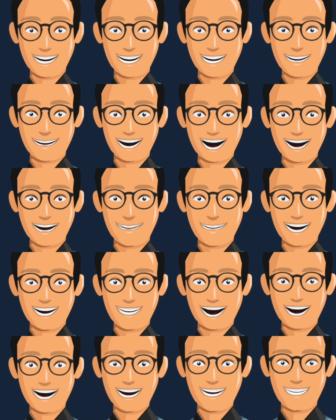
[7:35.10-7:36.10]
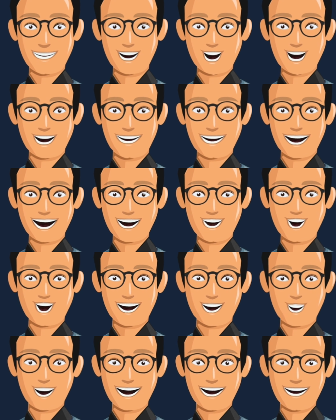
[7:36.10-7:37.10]
On the other hand, content
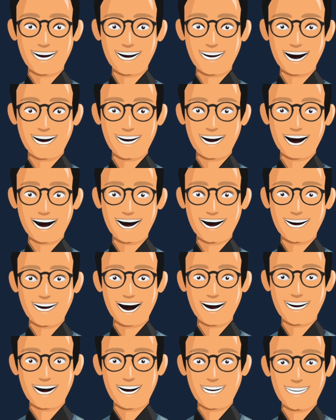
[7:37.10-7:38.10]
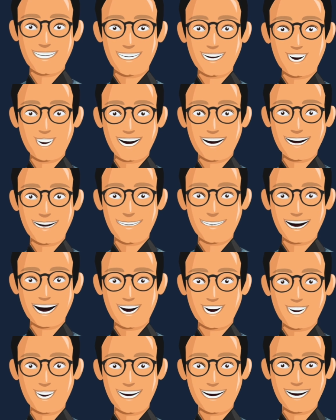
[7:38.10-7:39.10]
sharing internally is better if you are
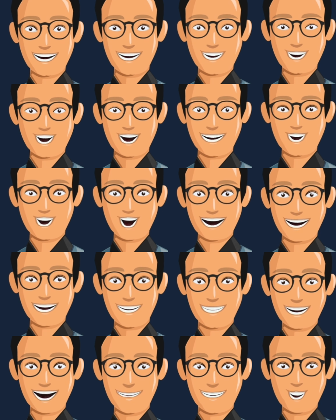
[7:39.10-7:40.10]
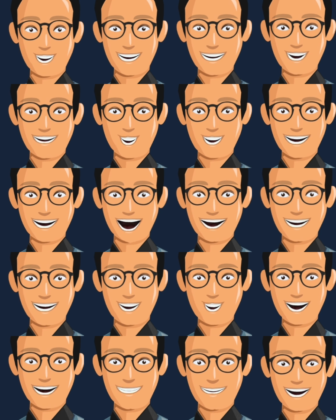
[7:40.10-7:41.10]
looking for a content sharing network focused
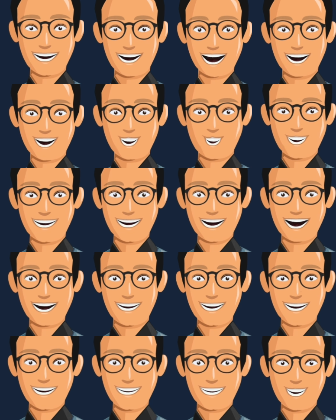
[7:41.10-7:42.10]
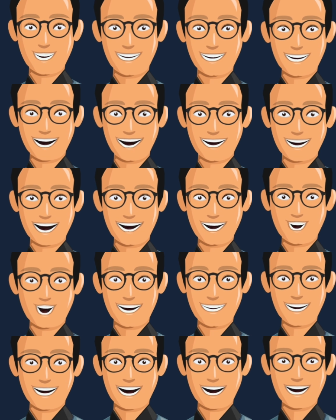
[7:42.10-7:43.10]
on your company or medical practice
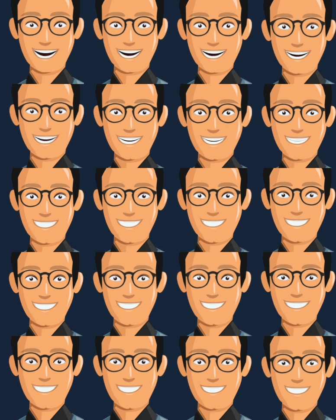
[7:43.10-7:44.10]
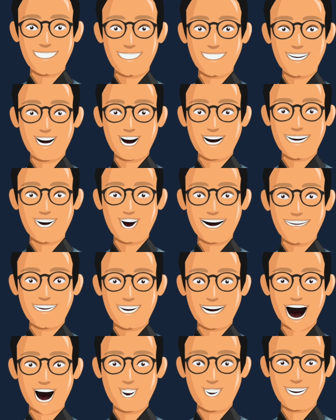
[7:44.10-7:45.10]
specifically. Content
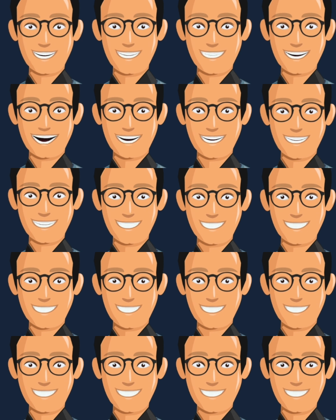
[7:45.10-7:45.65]
formats.